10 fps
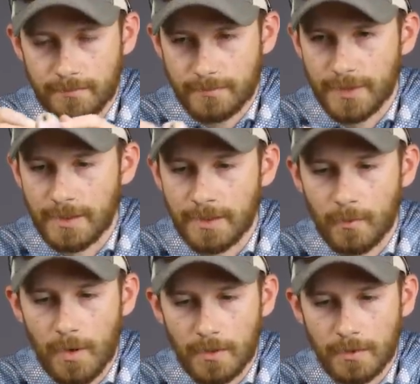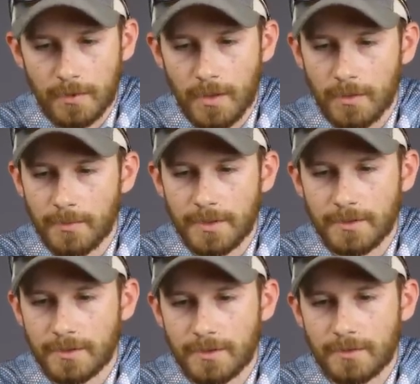sitting in the water column, it
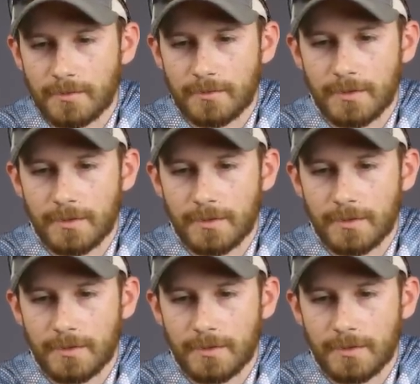just